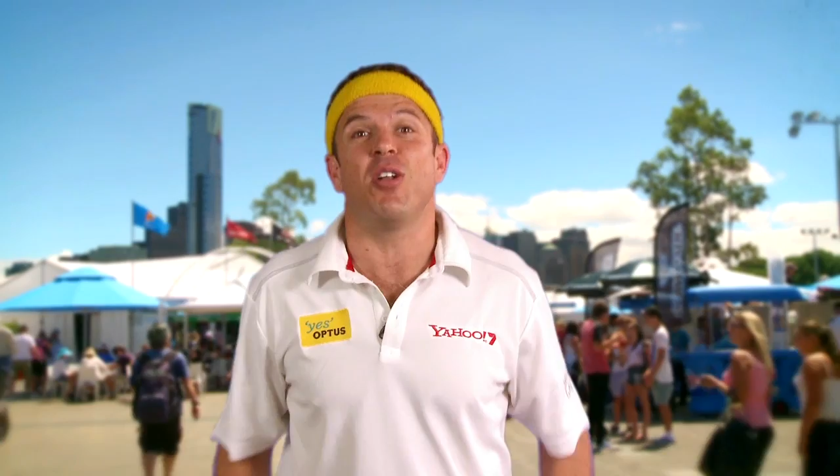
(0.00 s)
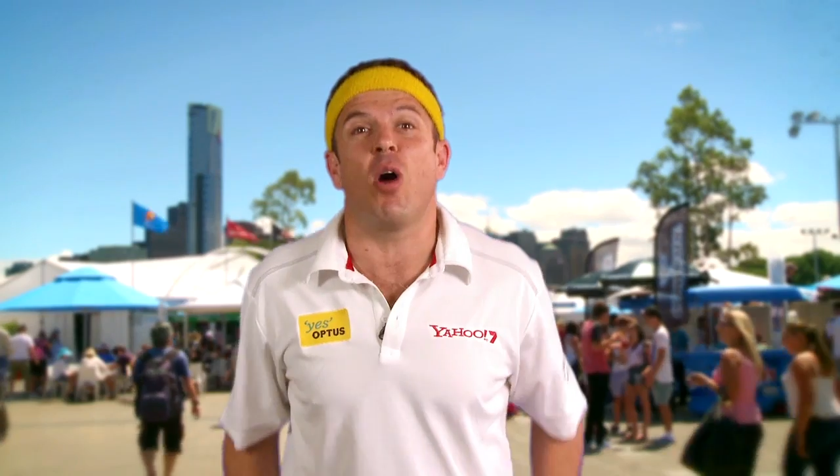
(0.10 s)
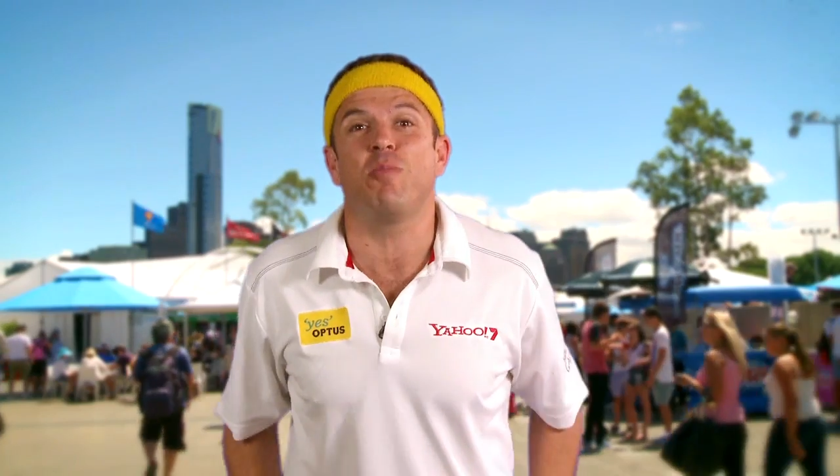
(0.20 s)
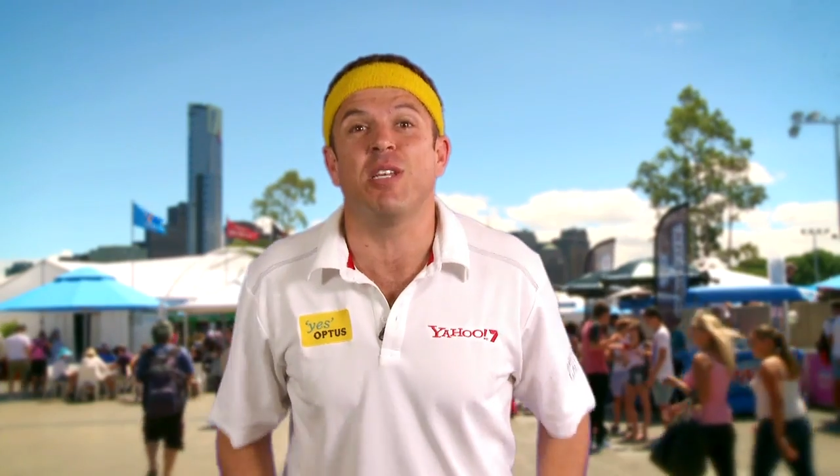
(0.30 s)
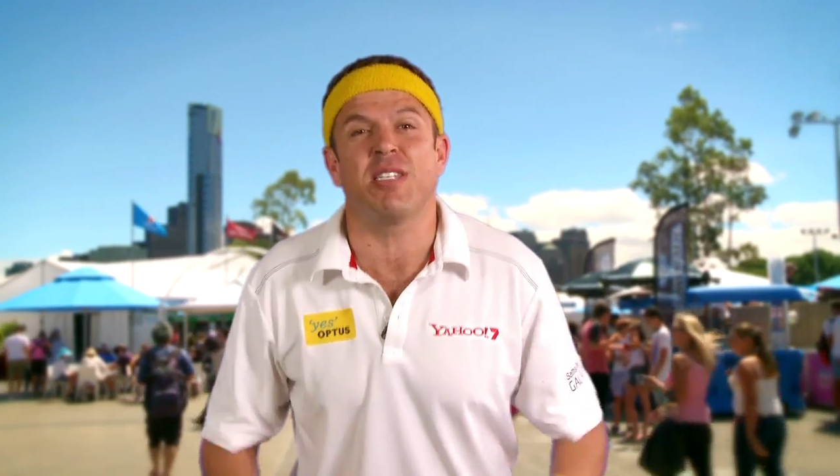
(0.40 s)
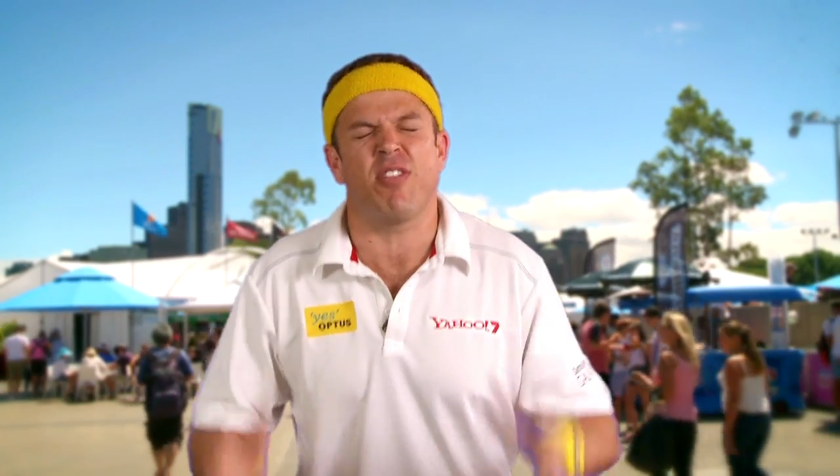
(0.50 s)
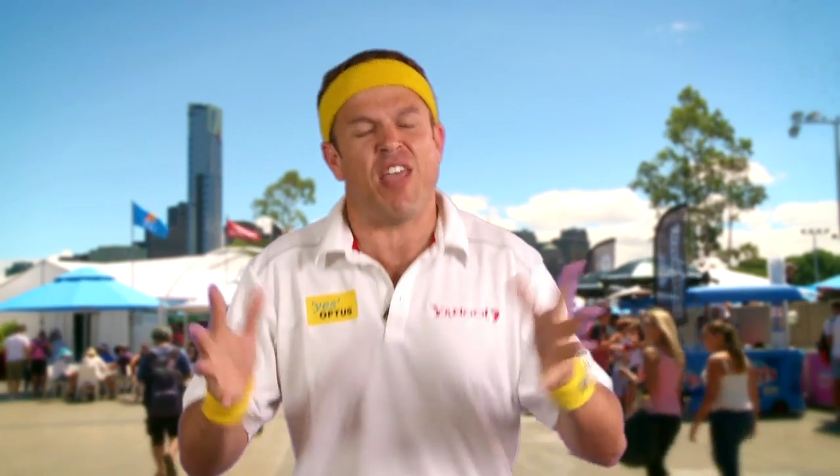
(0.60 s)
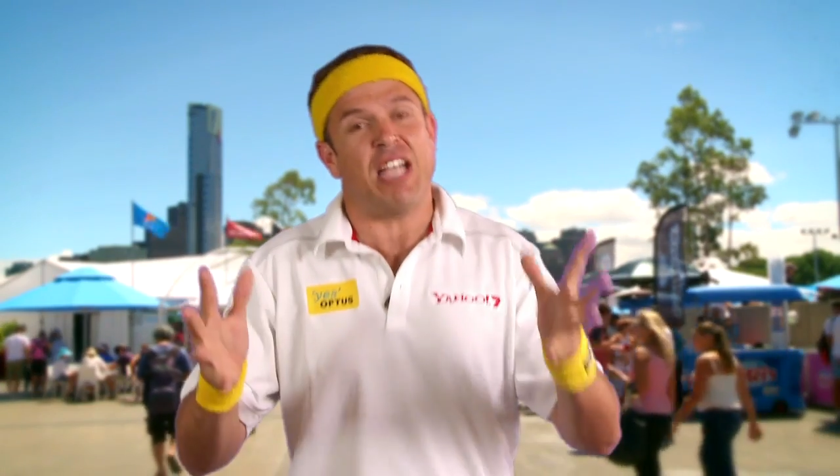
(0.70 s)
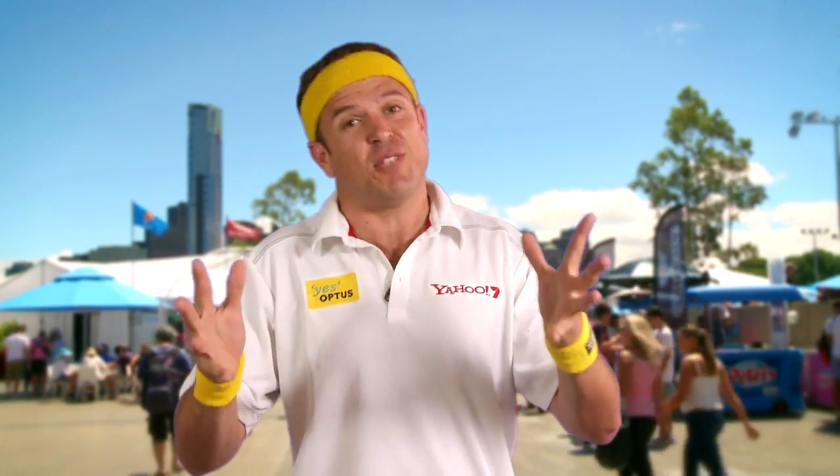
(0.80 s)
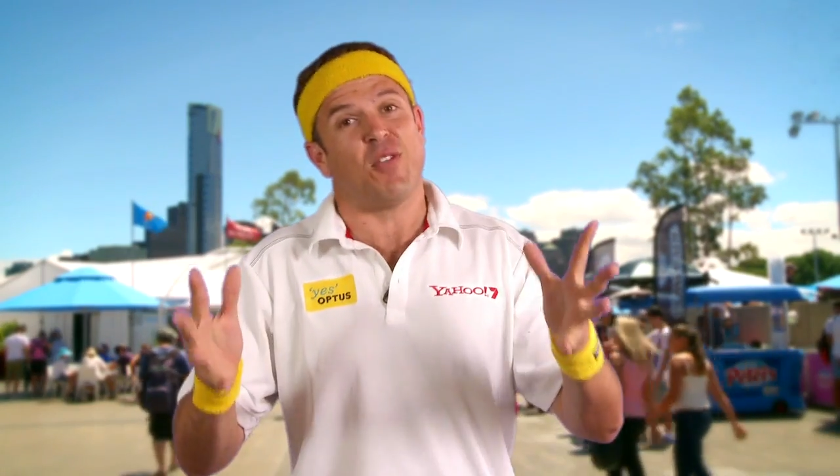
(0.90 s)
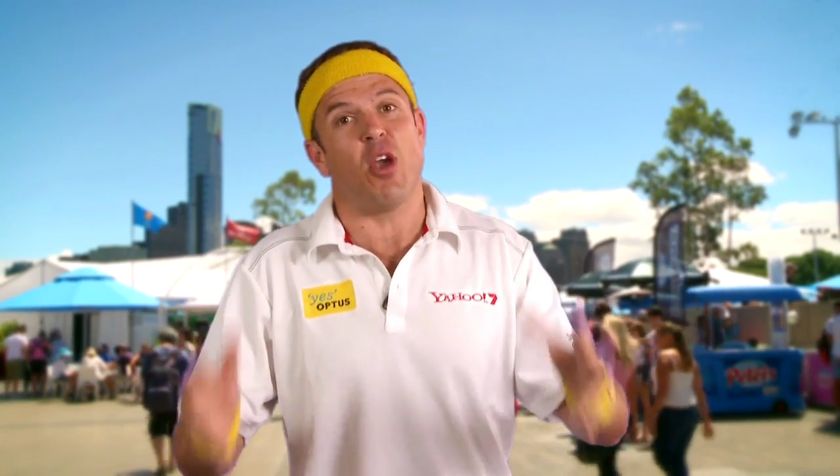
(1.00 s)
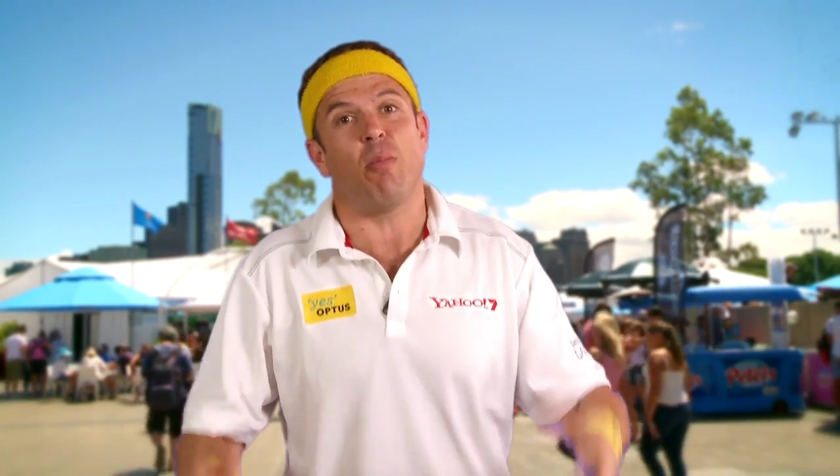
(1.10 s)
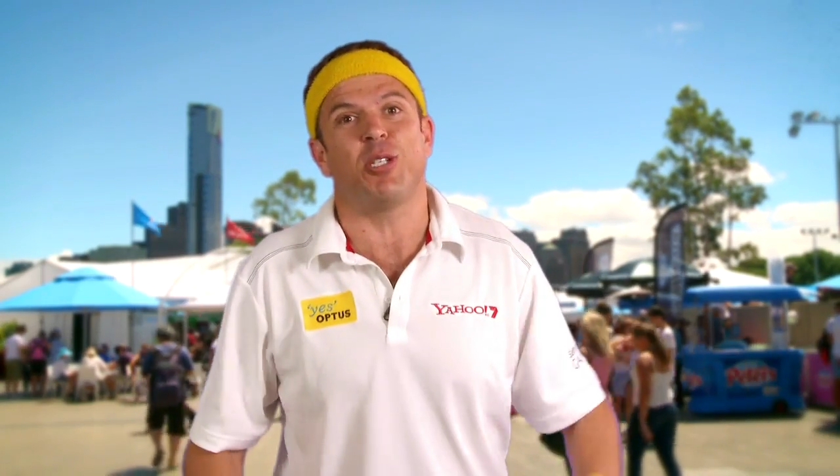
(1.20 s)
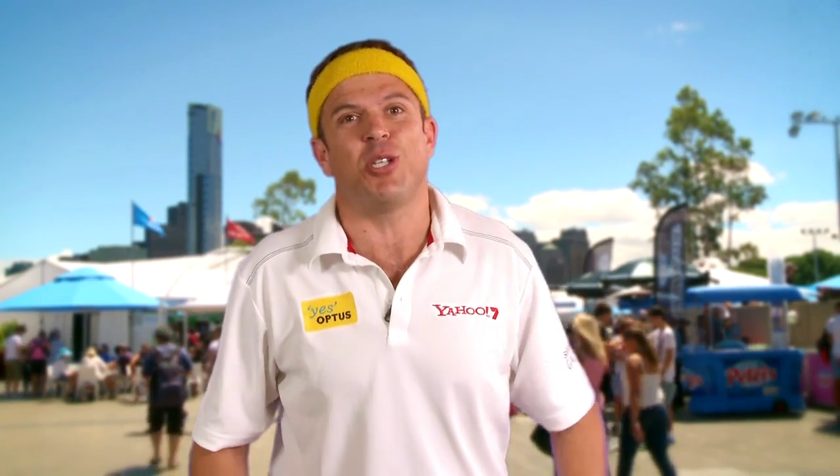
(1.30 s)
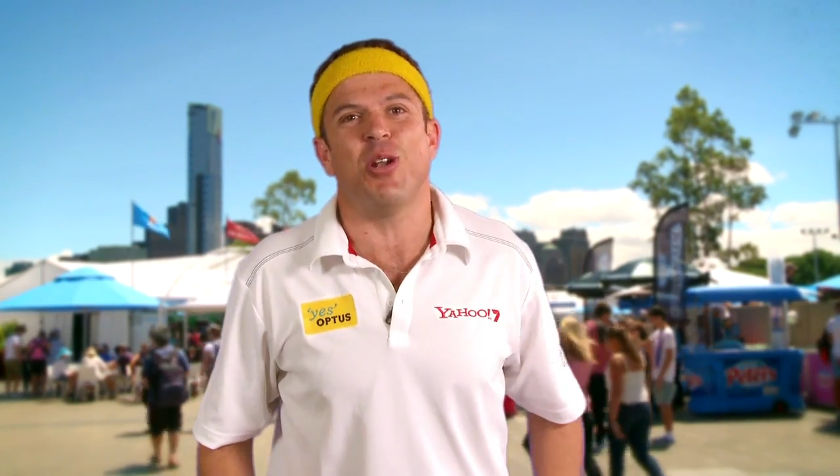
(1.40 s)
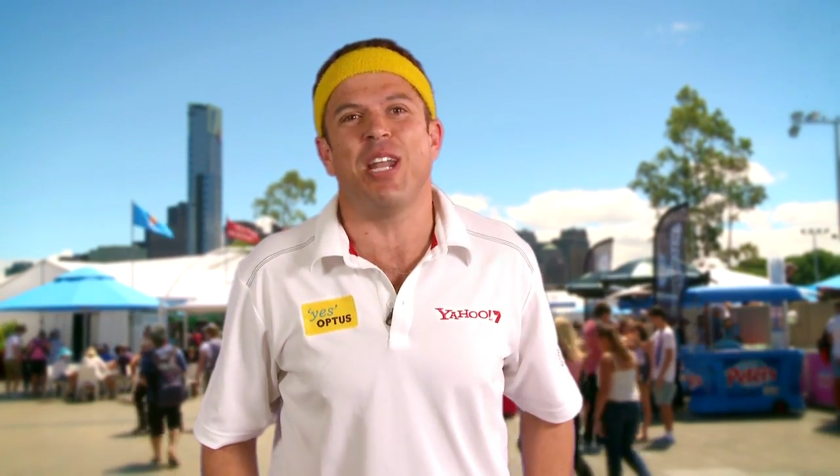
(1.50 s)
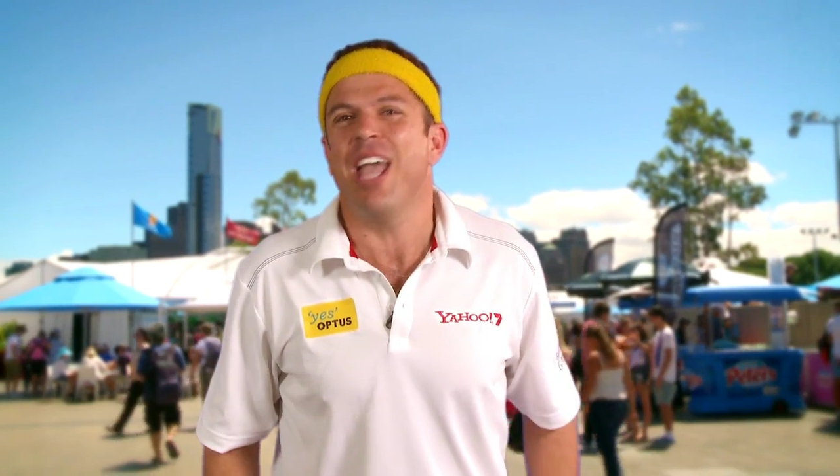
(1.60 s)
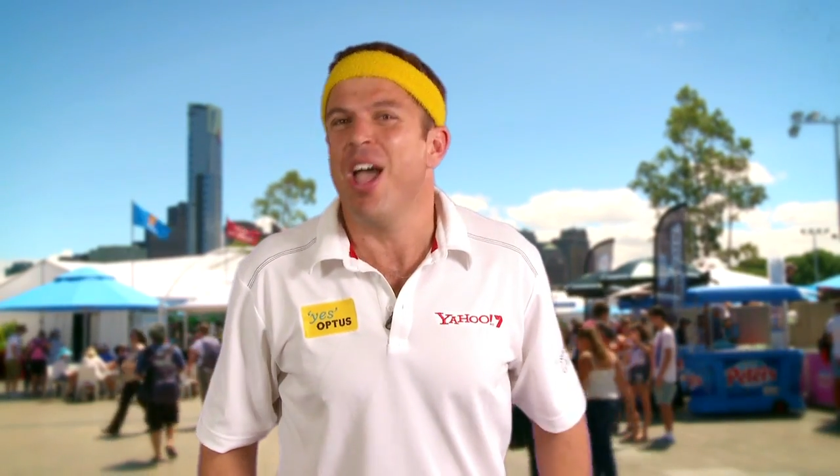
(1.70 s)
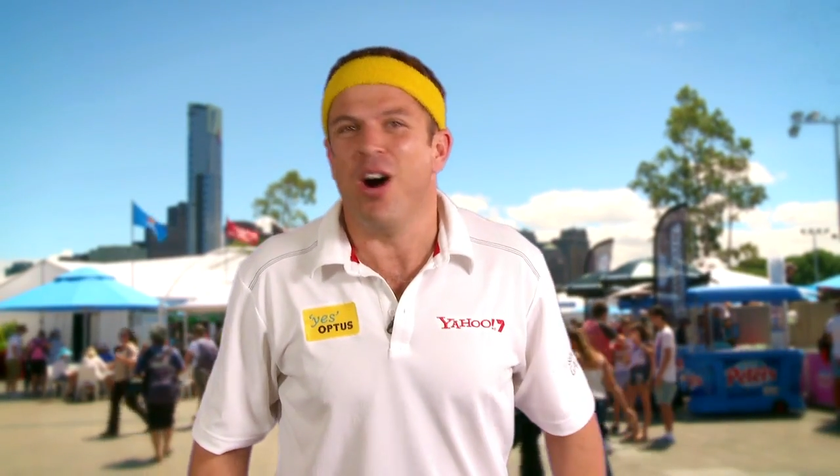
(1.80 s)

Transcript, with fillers: and Optus, thanks for the opportunity.